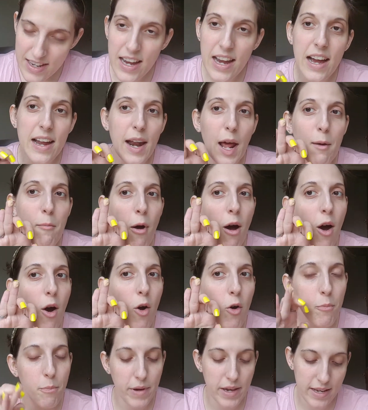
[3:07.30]
And I'm
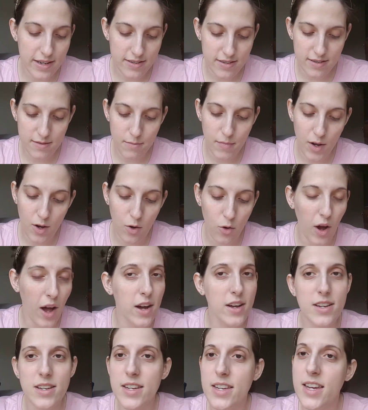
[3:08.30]
hoping, oh
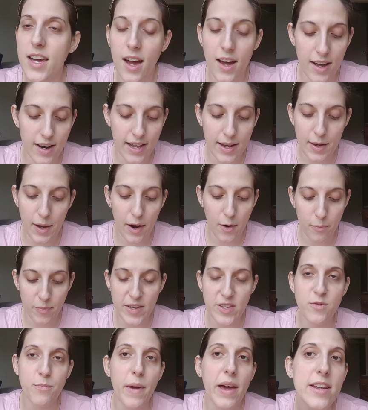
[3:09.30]
God, I hope
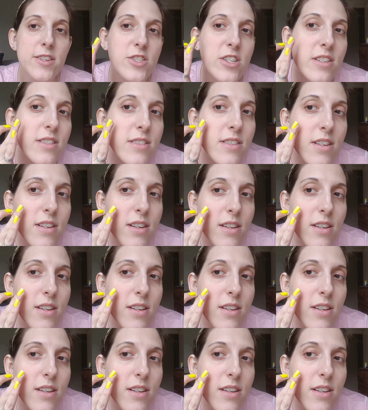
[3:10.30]
this matches.